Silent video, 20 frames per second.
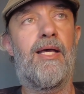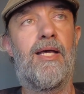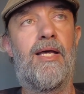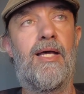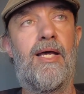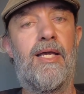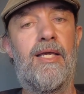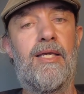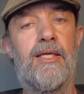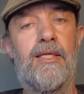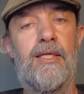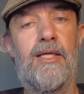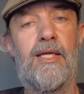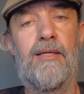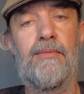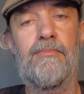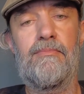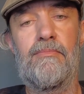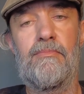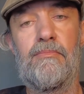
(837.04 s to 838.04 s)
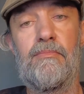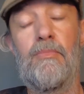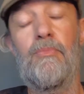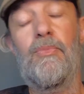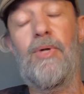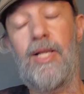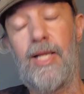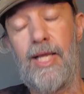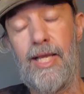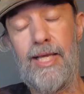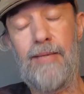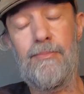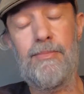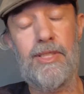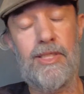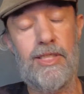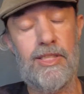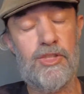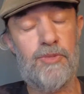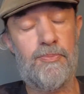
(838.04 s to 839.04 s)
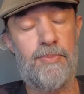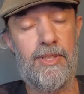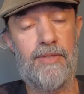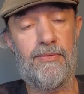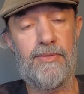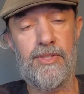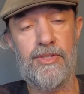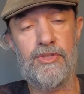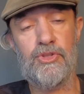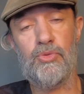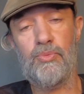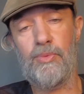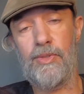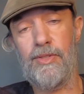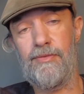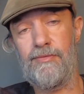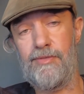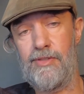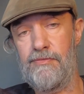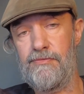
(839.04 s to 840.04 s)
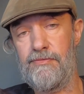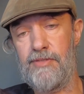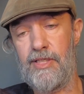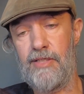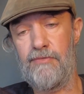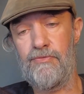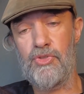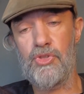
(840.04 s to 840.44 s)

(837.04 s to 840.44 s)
I am an experienced 135